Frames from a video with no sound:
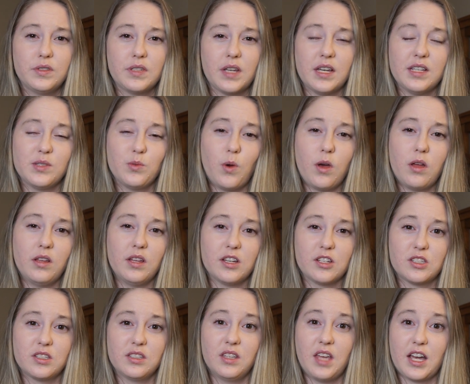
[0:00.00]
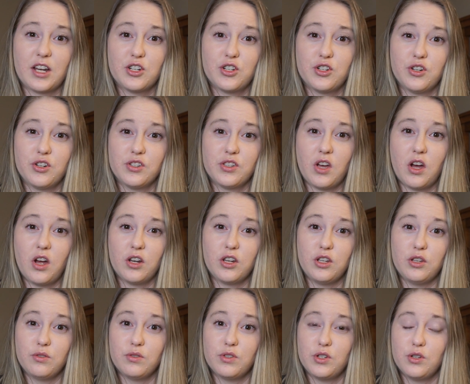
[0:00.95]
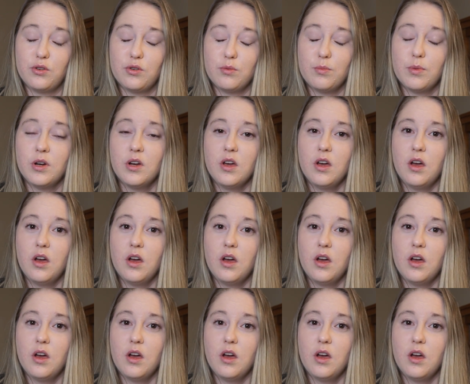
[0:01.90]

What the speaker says: as well as lectures on YouTube